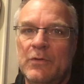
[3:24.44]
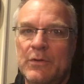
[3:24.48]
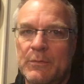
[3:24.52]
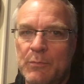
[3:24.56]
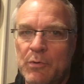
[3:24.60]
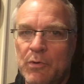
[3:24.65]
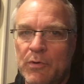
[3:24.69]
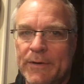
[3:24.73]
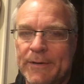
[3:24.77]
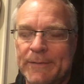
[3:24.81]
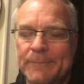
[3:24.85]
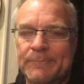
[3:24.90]
good
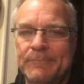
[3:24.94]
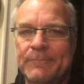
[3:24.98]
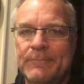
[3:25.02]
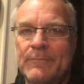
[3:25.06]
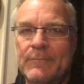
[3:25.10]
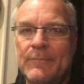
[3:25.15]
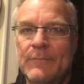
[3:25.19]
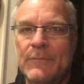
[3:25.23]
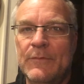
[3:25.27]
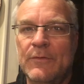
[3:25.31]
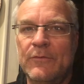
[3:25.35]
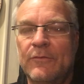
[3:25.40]
morning.
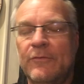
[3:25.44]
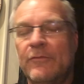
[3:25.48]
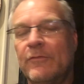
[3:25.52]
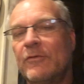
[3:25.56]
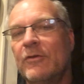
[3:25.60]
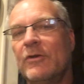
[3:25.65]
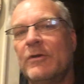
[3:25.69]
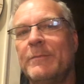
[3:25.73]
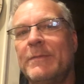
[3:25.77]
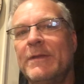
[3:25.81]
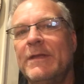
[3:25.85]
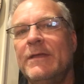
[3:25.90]
This is
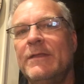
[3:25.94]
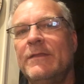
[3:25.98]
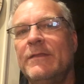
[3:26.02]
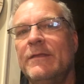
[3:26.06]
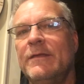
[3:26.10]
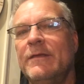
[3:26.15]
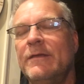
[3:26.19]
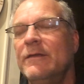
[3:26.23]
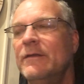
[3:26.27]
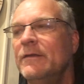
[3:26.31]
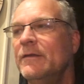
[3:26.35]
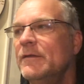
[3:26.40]
going to be
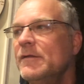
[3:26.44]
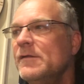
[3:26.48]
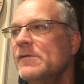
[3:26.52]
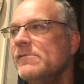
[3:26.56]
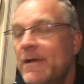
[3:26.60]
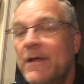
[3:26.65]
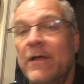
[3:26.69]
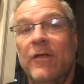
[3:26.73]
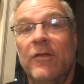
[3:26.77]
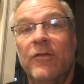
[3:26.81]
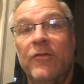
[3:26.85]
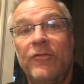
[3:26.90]
the
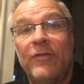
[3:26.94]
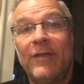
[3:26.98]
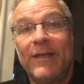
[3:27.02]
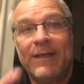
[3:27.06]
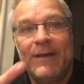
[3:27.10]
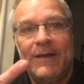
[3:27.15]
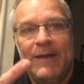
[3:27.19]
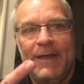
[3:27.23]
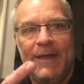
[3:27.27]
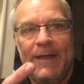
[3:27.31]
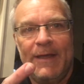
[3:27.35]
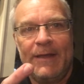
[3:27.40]

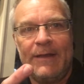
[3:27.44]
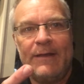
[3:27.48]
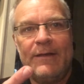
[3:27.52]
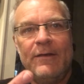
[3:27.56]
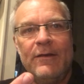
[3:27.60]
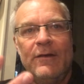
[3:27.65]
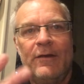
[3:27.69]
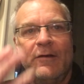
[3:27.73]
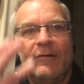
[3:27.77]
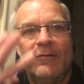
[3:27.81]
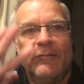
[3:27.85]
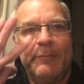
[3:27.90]
second egg
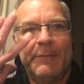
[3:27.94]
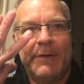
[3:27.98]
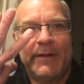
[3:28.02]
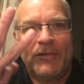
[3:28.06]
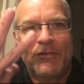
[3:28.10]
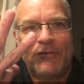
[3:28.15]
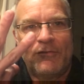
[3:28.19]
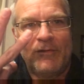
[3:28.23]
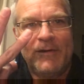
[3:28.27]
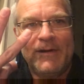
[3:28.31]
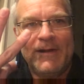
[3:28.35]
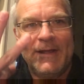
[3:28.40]
of my
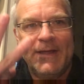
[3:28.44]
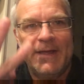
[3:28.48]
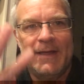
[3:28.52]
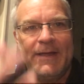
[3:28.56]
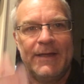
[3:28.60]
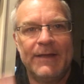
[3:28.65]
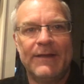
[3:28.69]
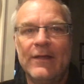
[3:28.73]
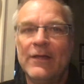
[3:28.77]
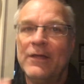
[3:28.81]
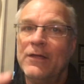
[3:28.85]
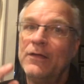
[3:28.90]
3
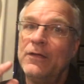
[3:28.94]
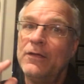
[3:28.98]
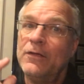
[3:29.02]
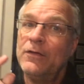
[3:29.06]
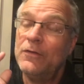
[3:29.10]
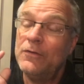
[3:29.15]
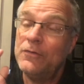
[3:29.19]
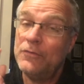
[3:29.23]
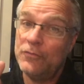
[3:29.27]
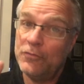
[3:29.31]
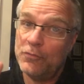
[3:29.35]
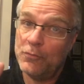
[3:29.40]
egg.
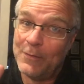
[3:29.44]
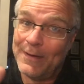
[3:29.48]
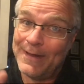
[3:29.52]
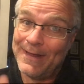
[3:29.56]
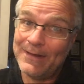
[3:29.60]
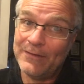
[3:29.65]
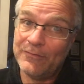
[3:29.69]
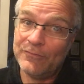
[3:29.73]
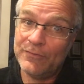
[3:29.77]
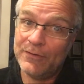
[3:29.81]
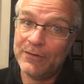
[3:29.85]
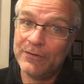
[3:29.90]
Do
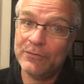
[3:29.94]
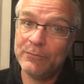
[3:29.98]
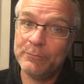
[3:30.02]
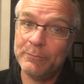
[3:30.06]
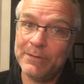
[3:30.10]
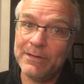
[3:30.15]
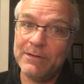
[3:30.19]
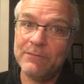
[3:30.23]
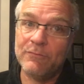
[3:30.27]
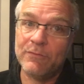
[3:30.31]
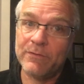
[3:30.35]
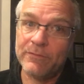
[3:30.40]
eggs need to
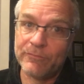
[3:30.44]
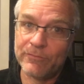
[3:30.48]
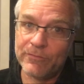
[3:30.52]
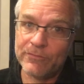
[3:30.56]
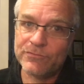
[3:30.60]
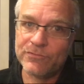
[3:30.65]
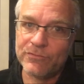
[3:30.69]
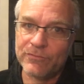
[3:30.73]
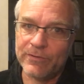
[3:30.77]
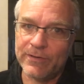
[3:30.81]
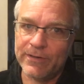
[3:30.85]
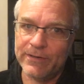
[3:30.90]
be
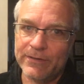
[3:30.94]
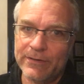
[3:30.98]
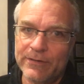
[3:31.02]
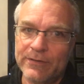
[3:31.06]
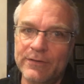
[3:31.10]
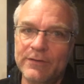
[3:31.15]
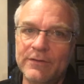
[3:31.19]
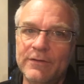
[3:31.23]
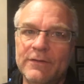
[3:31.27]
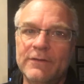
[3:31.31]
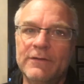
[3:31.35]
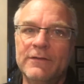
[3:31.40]

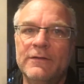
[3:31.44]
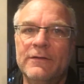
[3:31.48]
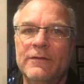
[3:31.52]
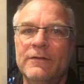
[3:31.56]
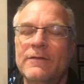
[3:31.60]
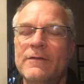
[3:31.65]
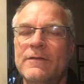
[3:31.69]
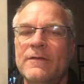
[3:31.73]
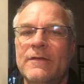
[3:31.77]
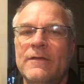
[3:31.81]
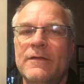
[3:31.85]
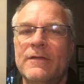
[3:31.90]
refrigerated
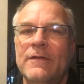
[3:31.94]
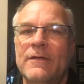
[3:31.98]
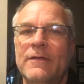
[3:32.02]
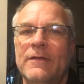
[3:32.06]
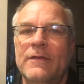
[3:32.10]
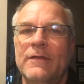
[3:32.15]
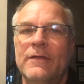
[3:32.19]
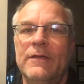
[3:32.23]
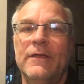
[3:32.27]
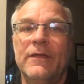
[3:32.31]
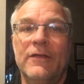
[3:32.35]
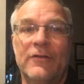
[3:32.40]

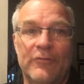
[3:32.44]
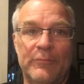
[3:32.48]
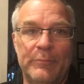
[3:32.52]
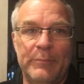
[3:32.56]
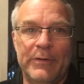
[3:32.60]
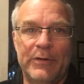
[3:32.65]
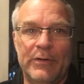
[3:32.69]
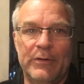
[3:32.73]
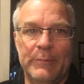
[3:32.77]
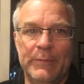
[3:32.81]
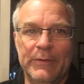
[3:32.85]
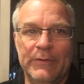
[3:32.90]

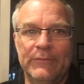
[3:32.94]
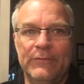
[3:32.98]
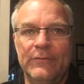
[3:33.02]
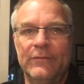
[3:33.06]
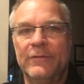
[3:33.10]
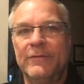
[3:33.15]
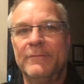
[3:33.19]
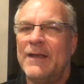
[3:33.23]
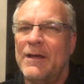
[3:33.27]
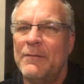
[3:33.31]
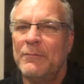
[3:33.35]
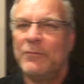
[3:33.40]
experiment.
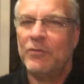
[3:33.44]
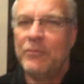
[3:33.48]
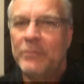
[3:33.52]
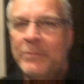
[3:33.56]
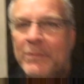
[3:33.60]
Now I'm a little